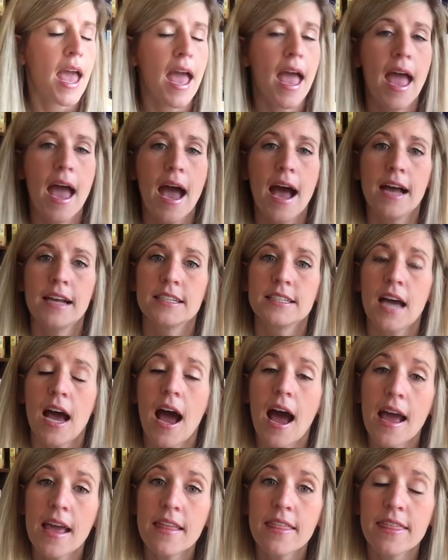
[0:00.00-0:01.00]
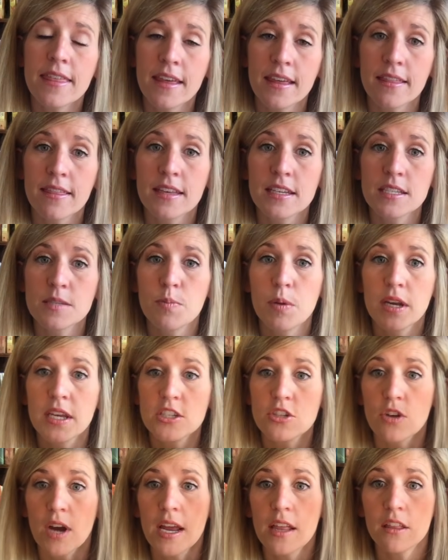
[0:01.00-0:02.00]
And I think this book
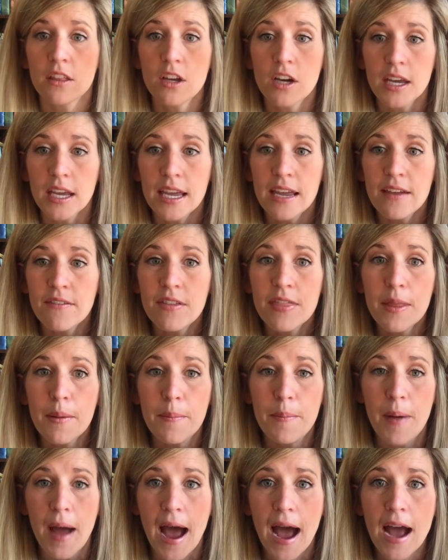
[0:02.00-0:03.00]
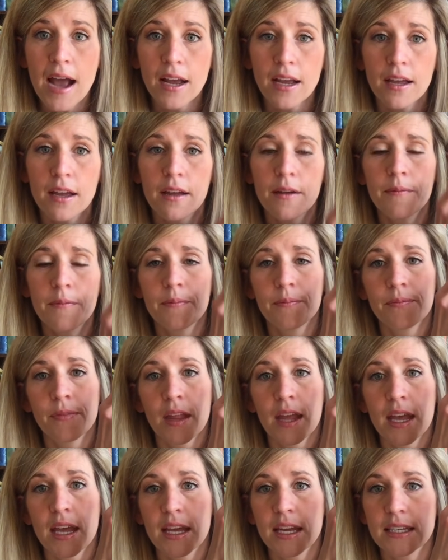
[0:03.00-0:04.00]
is great. Look, even the back,
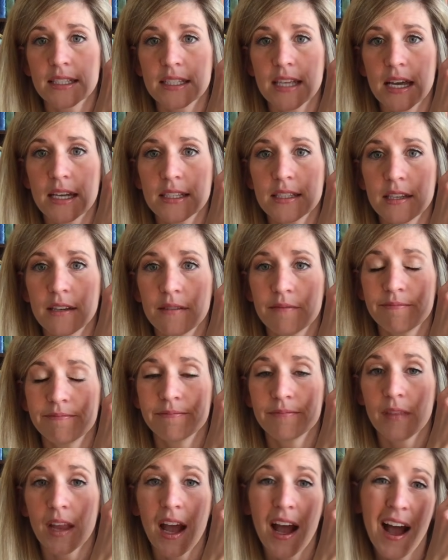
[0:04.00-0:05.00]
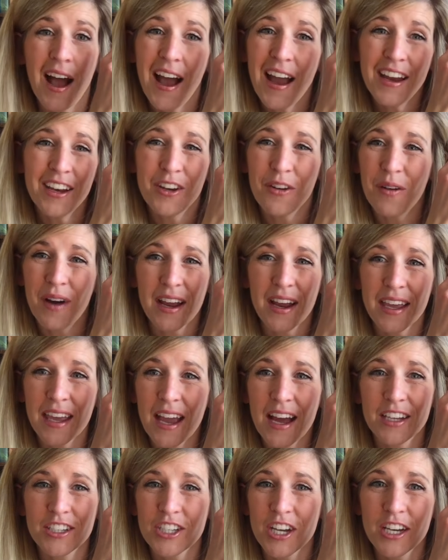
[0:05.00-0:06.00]
it says, I know I
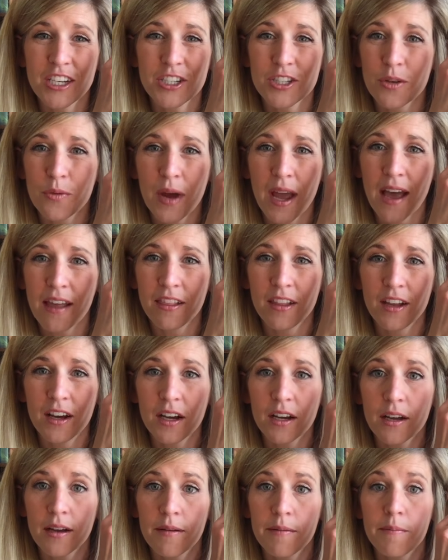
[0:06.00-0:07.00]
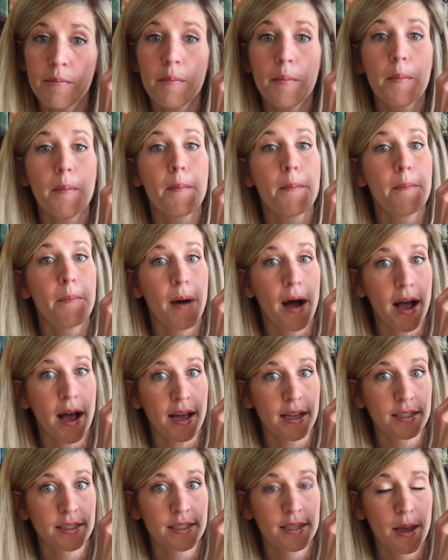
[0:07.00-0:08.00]
can't change the way I look,
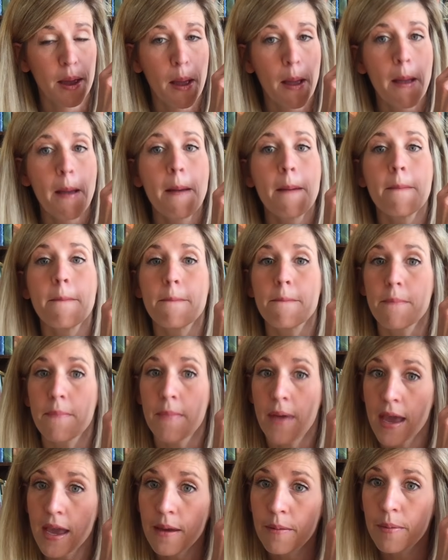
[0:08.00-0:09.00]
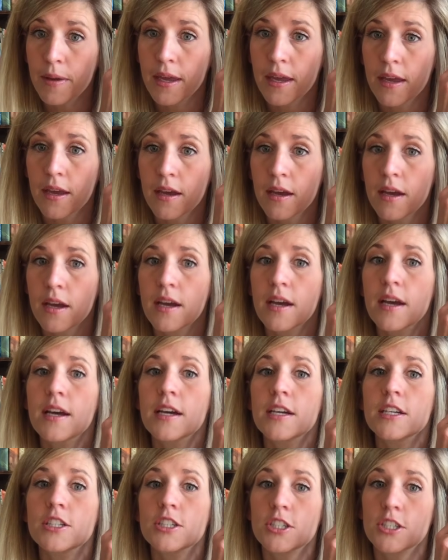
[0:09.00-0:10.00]
but maybe,
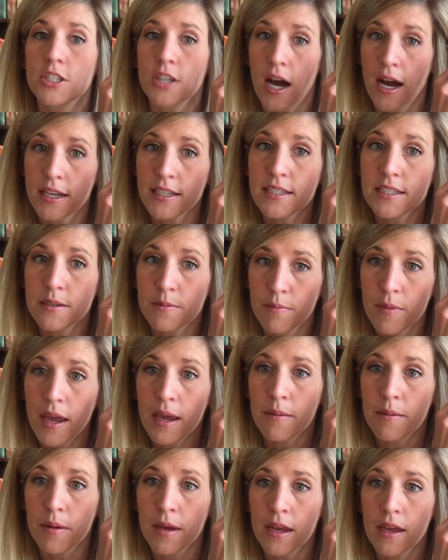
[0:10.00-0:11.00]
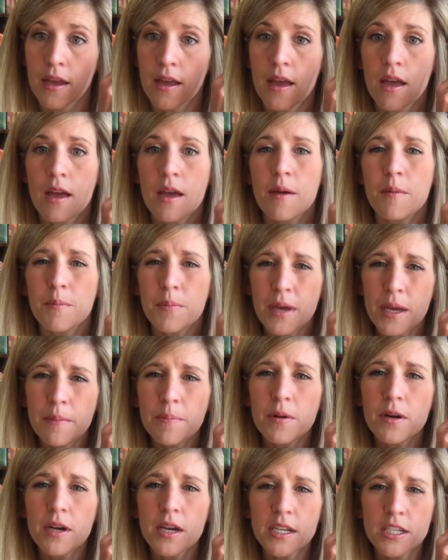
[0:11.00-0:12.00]
just maybe,
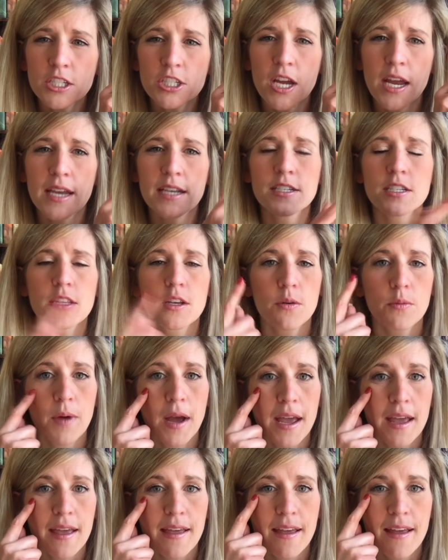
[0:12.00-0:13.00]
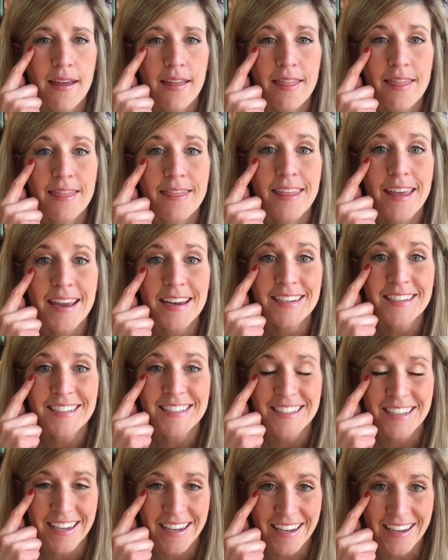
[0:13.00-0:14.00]
people can change the way they
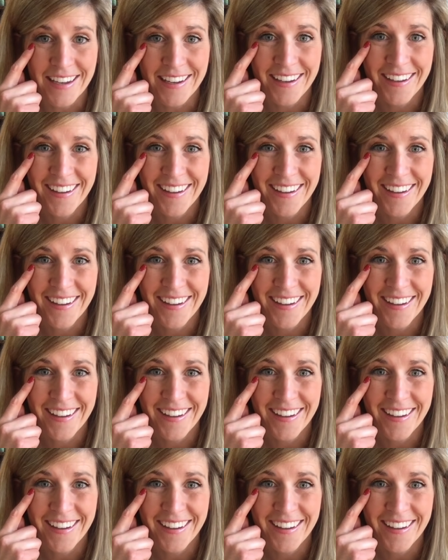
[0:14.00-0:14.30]
see.